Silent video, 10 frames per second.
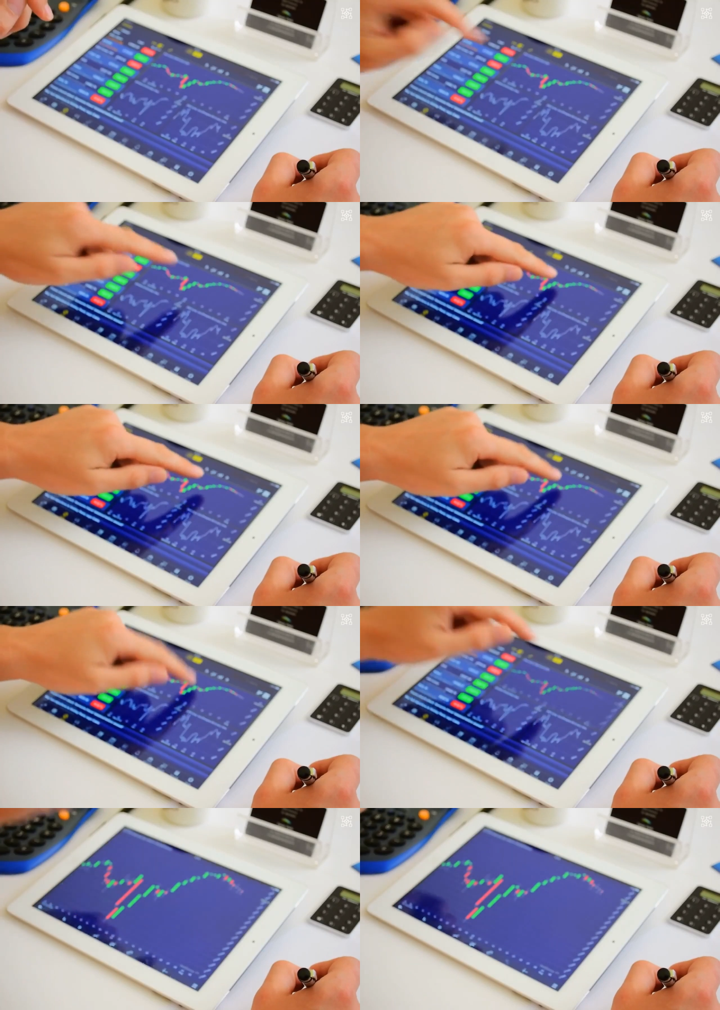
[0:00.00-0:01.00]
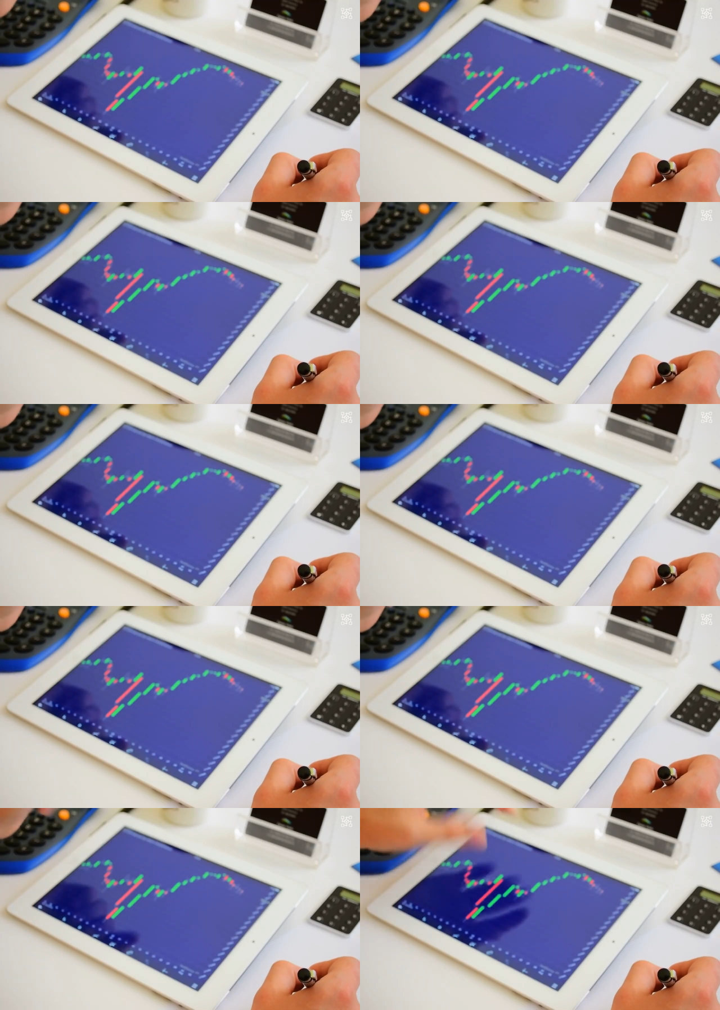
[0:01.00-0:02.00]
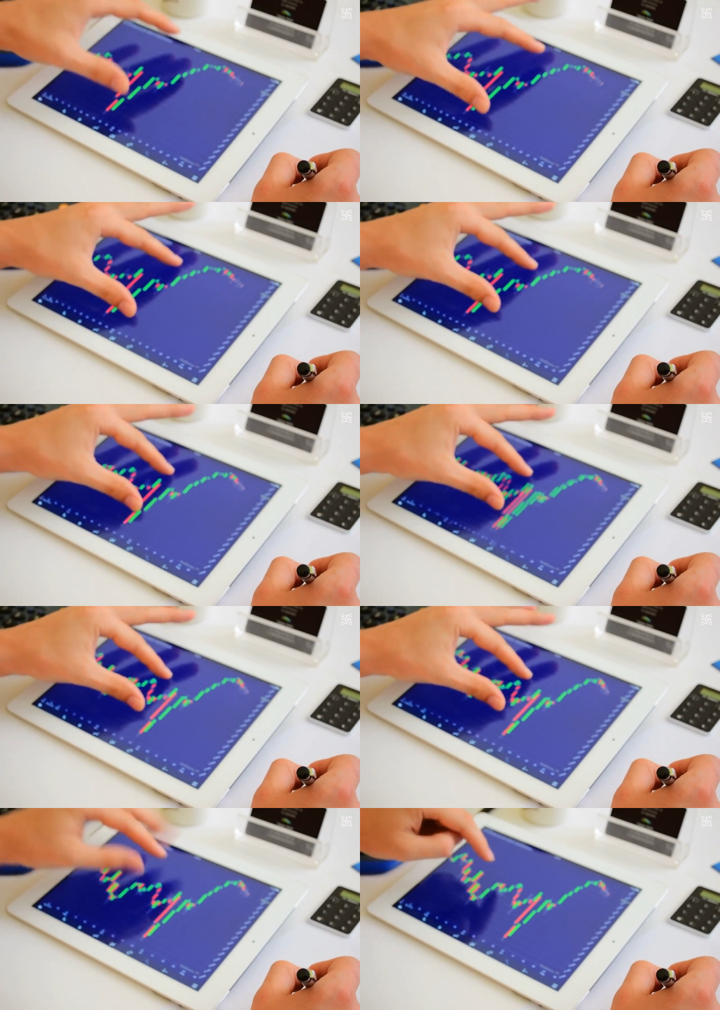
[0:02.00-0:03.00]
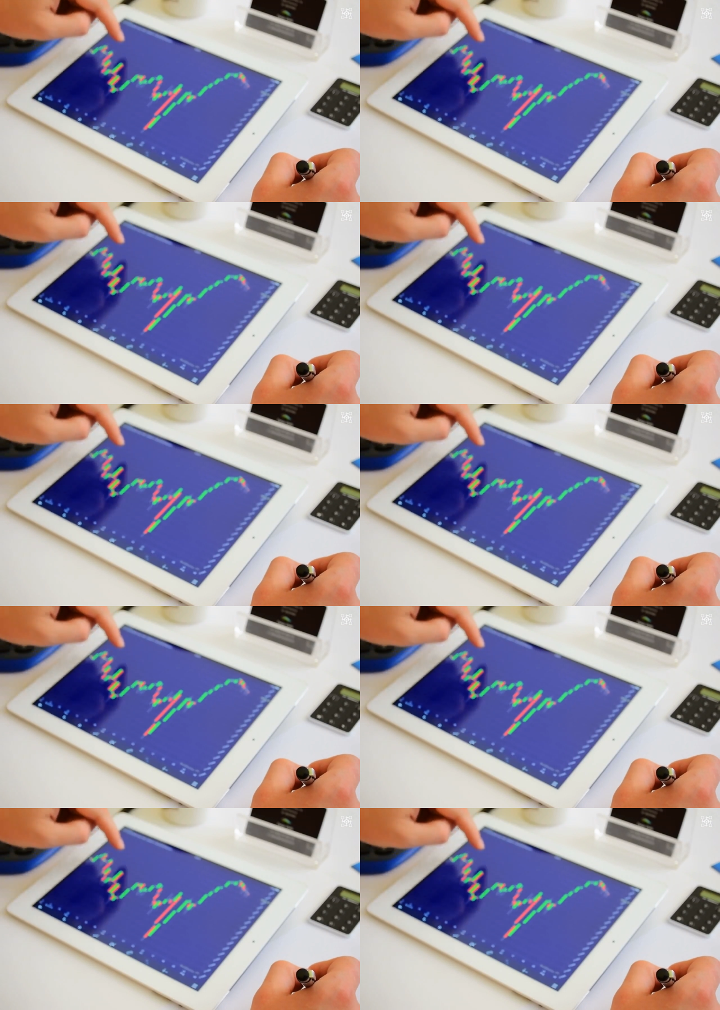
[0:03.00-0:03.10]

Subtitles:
(no speaker visible)